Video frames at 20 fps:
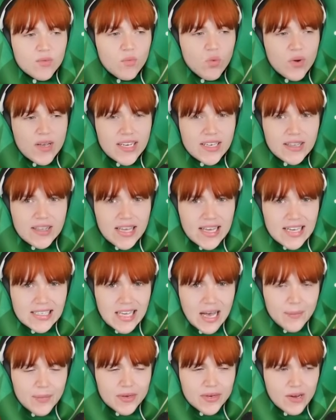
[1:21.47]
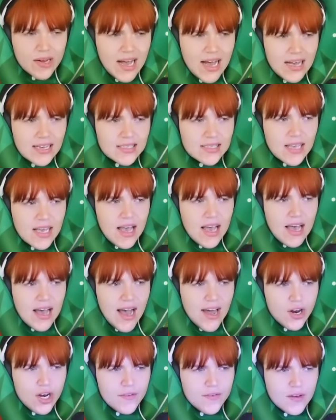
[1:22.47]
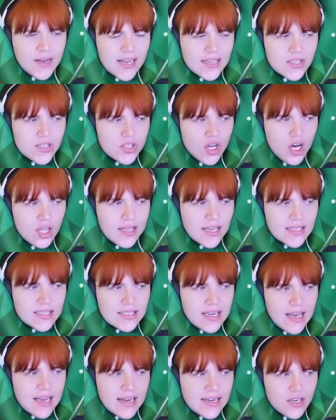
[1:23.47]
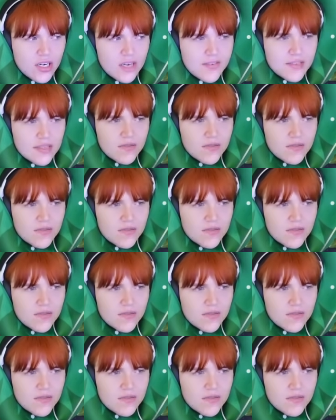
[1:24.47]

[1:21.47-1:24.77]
weird things happen, you guys. I don't know if you guys saw last night. I don't know if it's